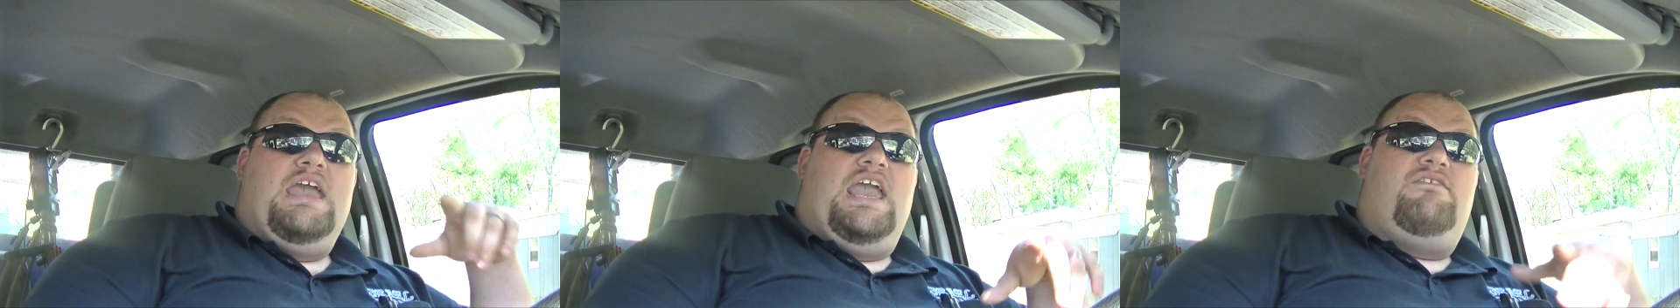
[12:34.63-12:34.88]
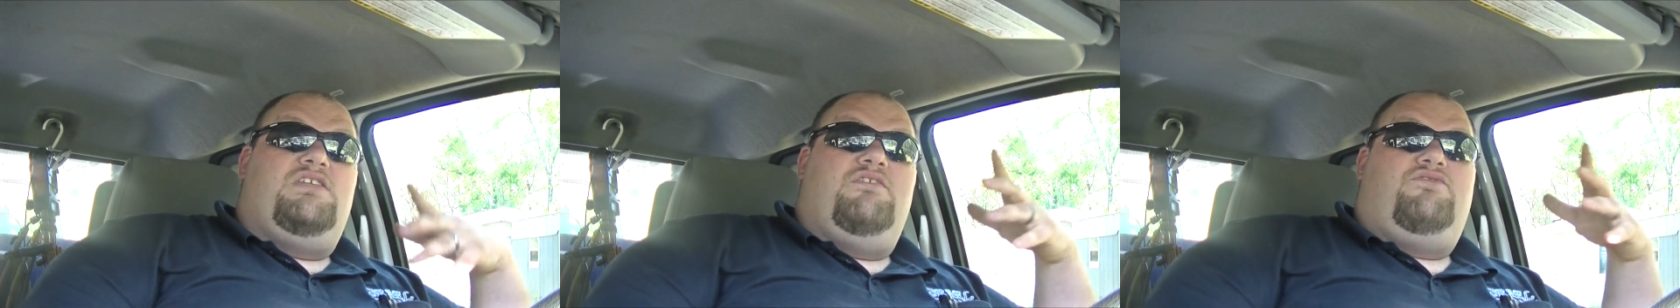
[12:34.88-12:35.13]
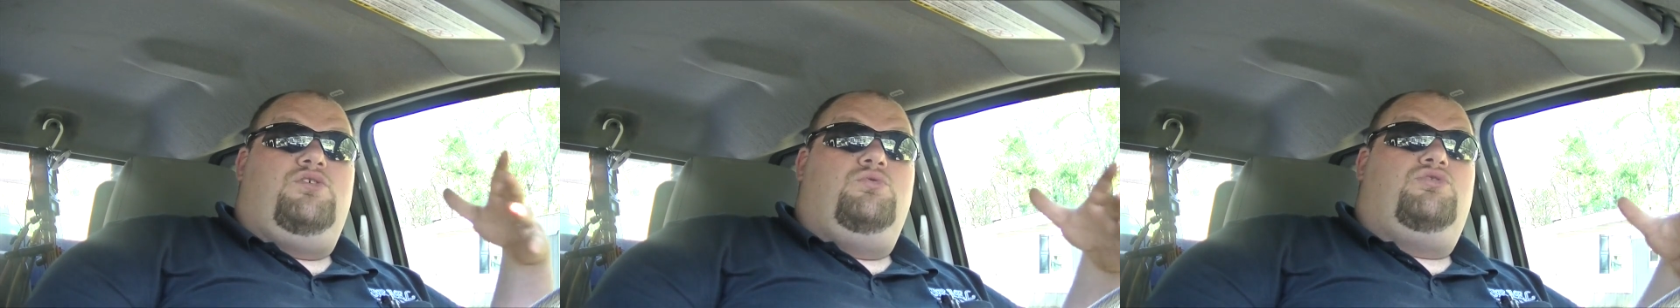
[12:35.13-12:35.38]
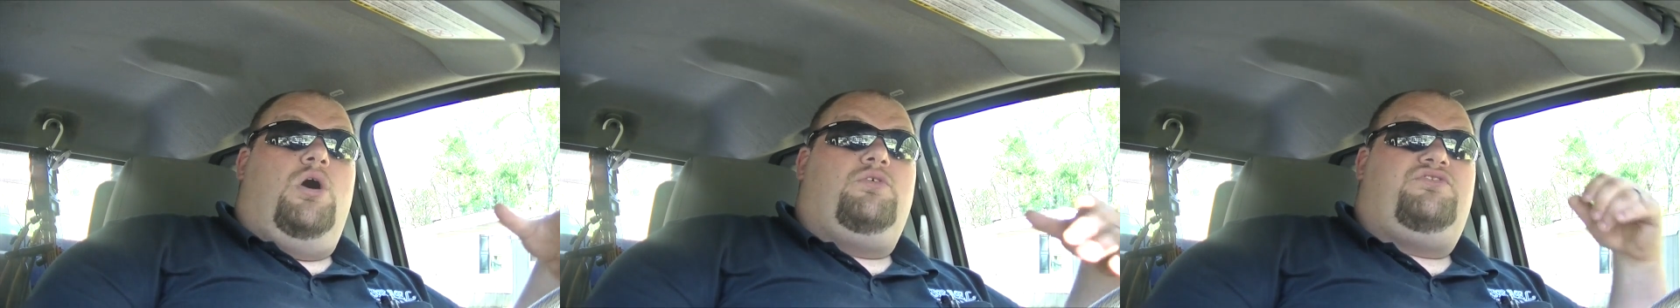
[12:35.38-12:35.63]
Even if you
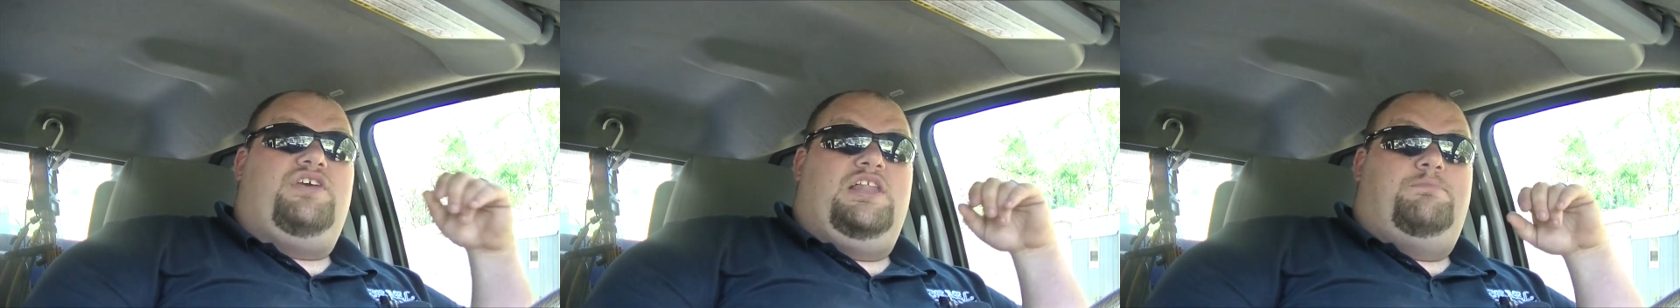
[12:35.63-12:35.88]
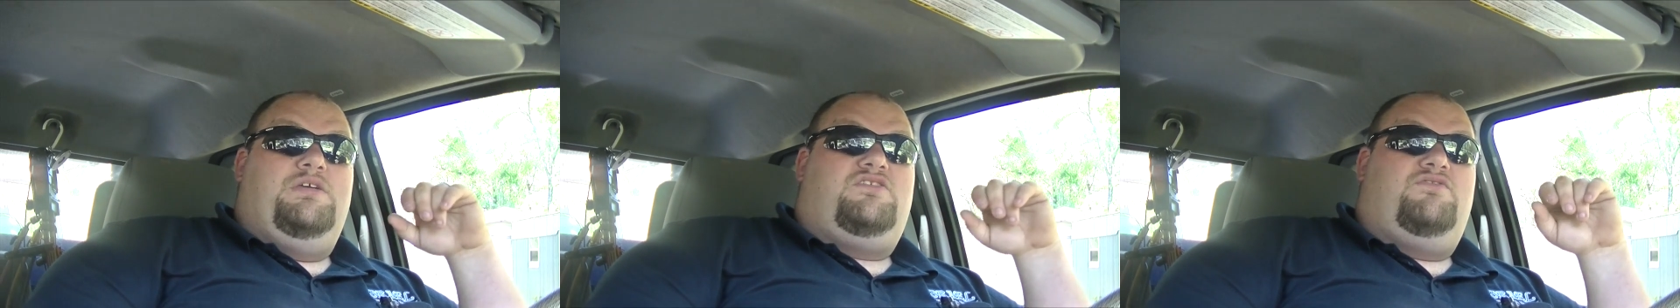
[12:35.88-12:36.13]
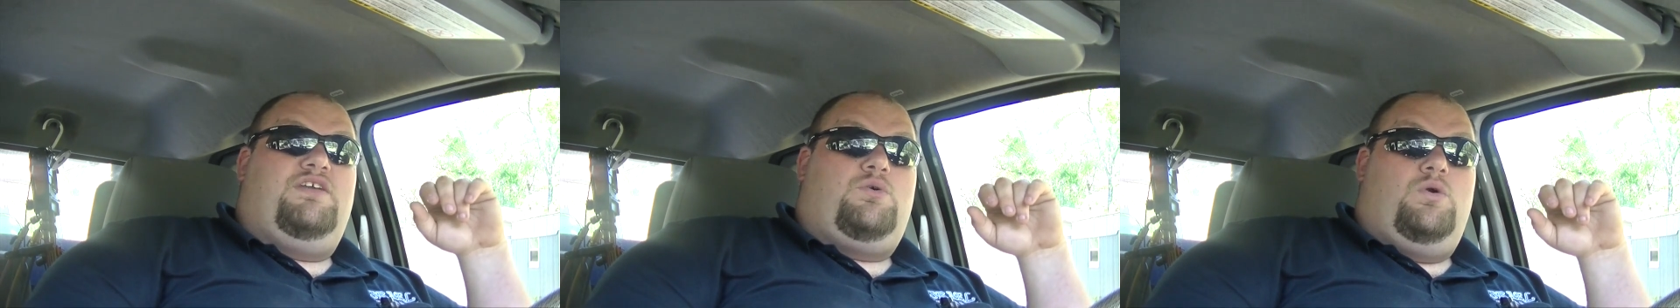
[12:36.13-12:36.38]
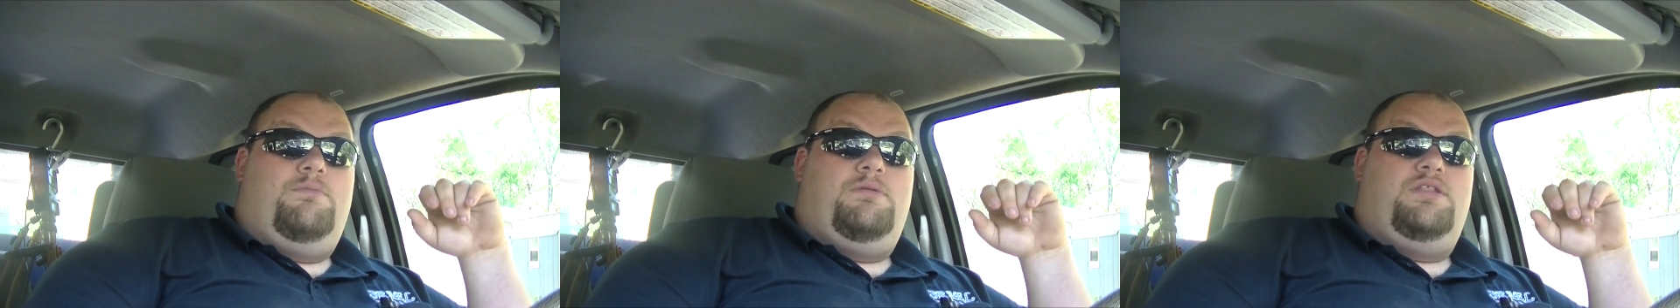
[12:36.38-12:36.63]
don't sell a piece of
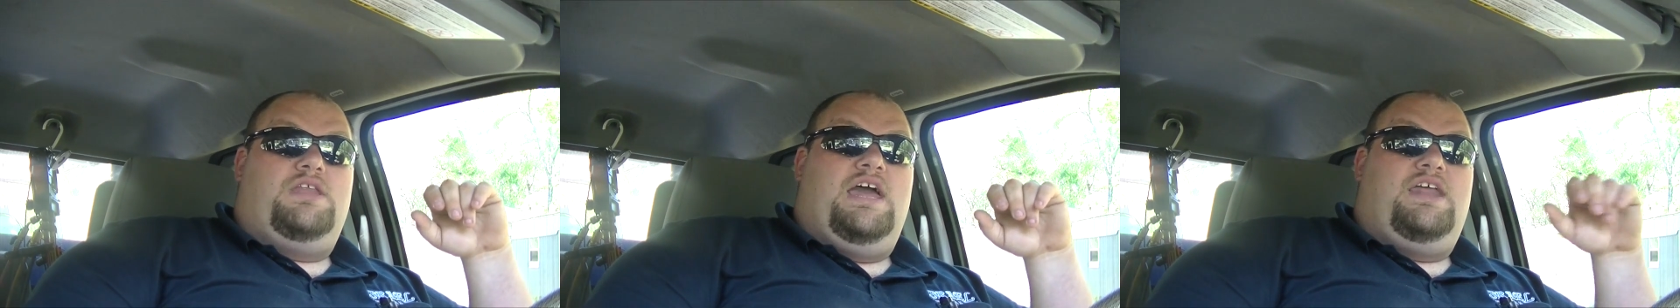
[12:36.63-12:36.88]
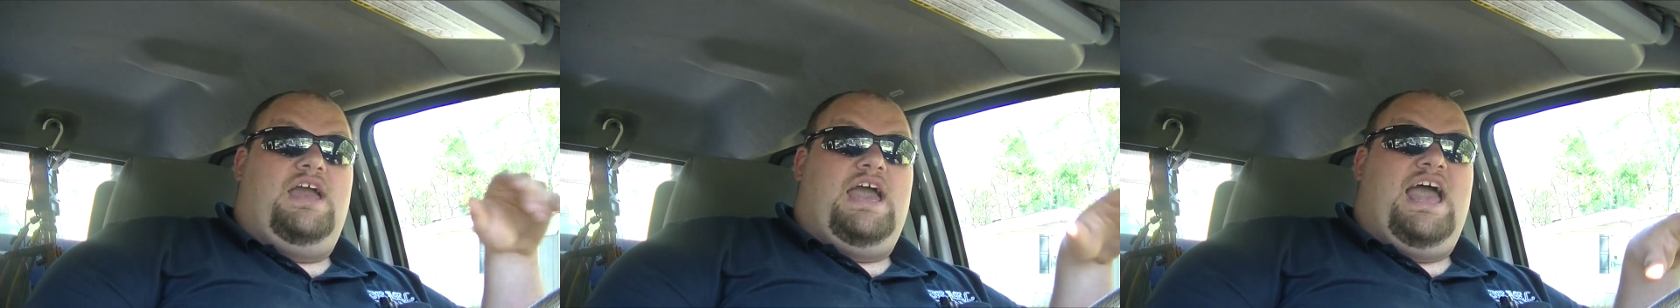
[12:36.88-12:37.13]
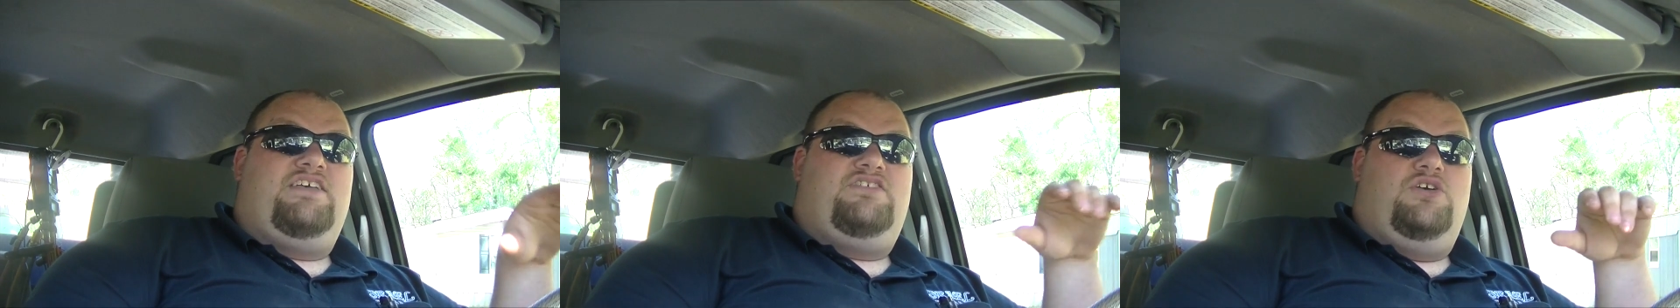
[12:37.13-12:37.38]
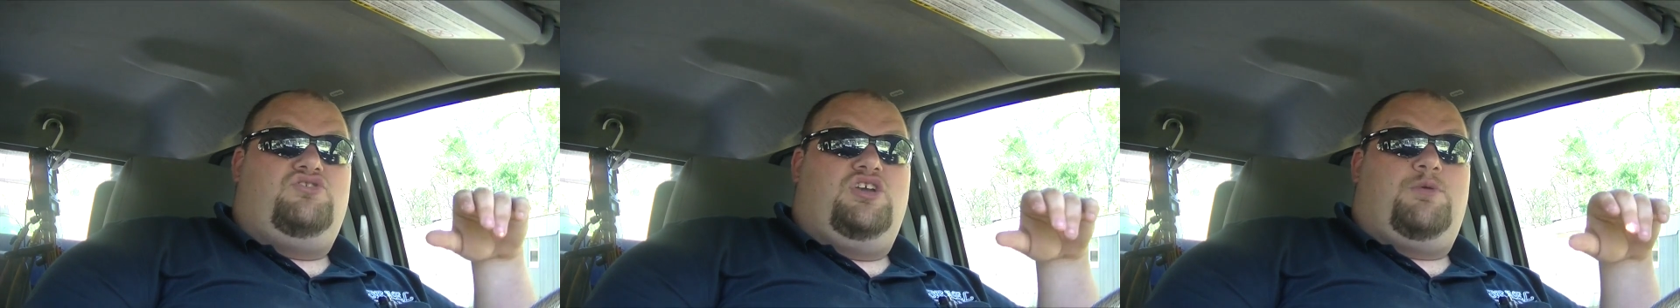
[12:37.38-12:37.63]
equipment that has
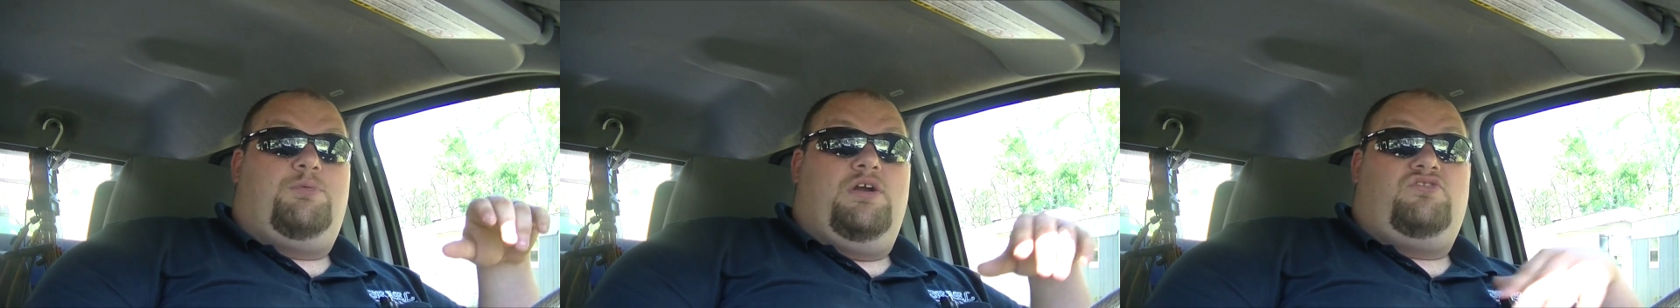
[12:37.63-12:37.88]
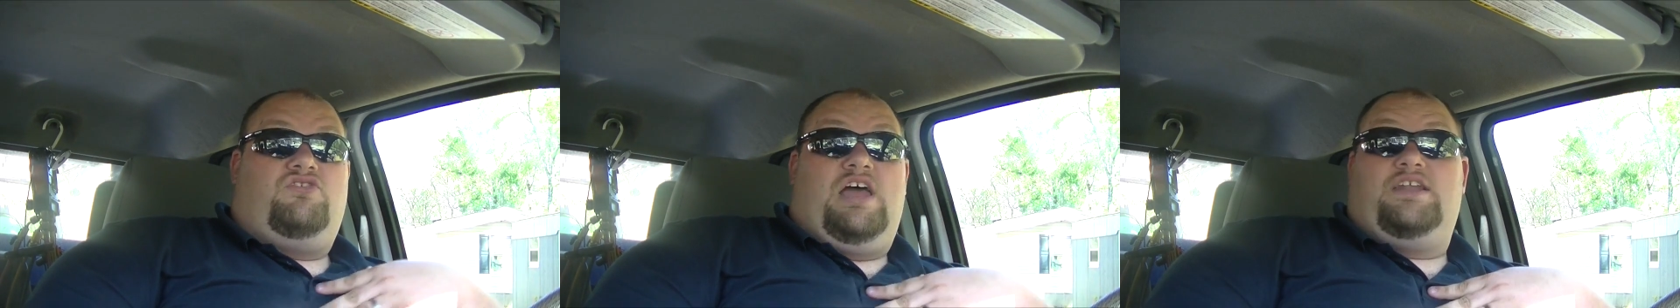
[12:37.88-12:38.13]
LG compressors,